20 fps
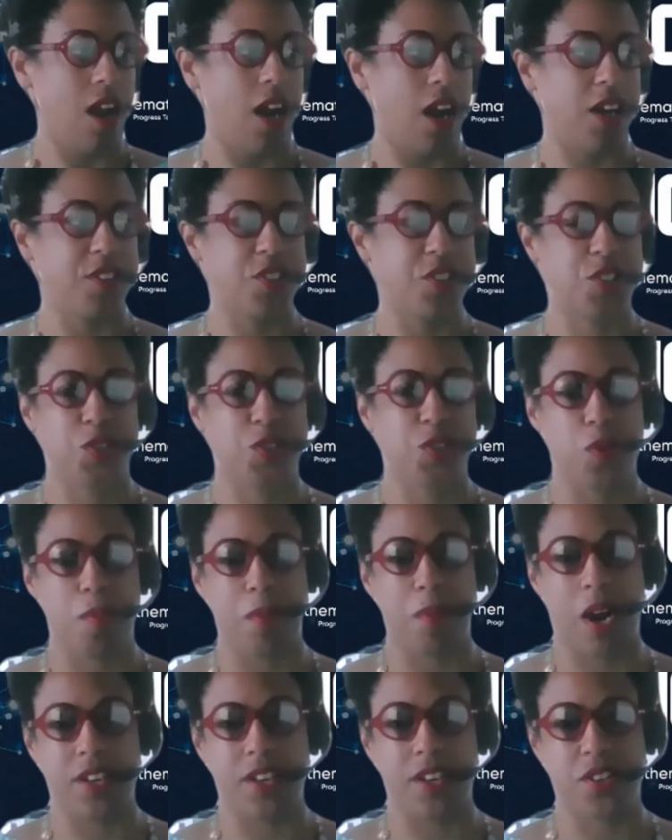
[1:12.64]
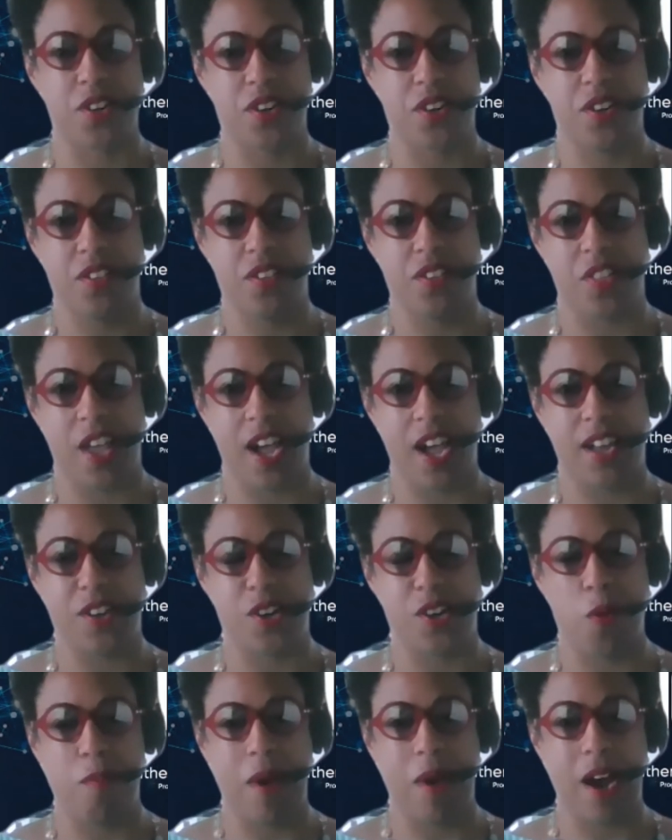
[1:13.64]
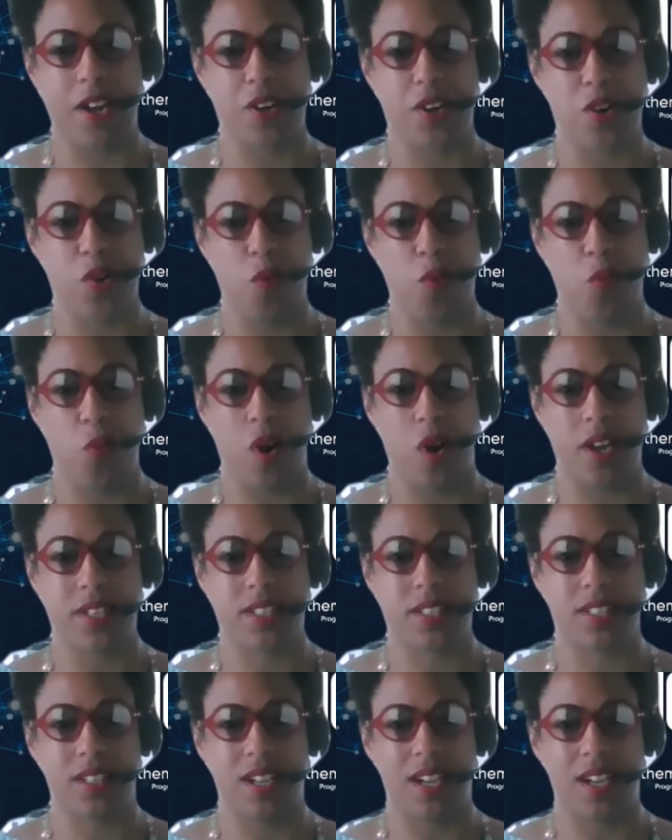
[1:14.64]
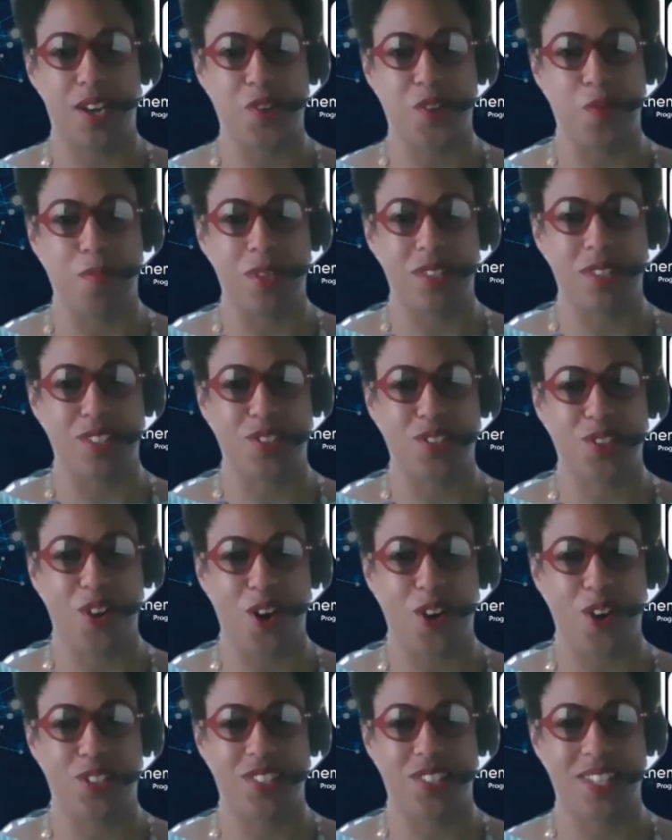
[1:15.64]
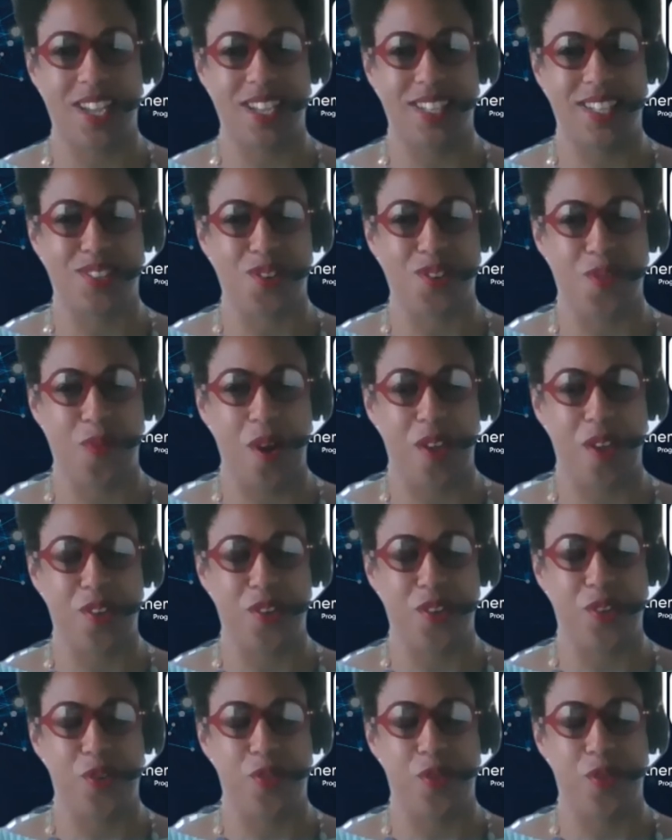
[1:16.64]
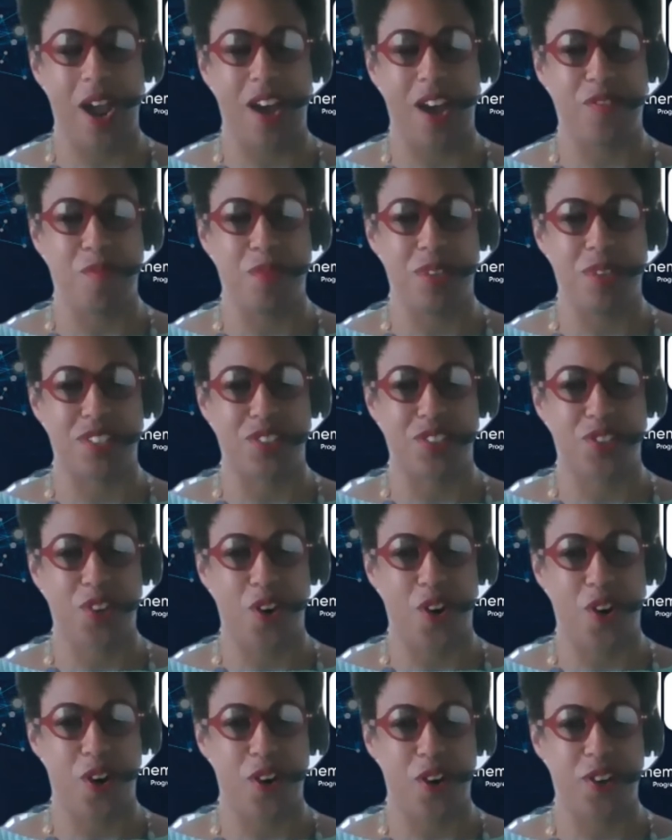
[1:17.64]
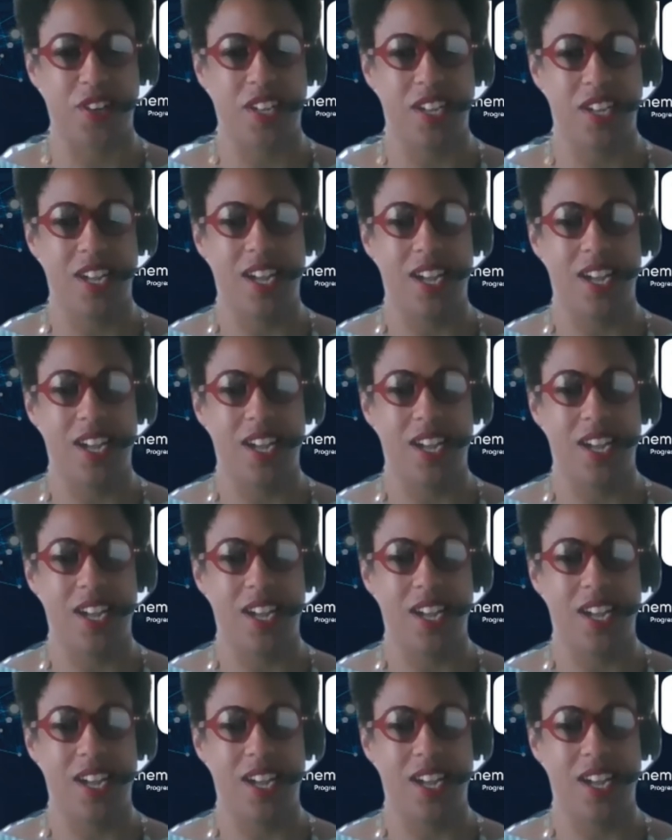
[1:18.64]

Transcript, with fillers: Uh, just a reminder that no matter what uh, your business card says or whether you have a business card,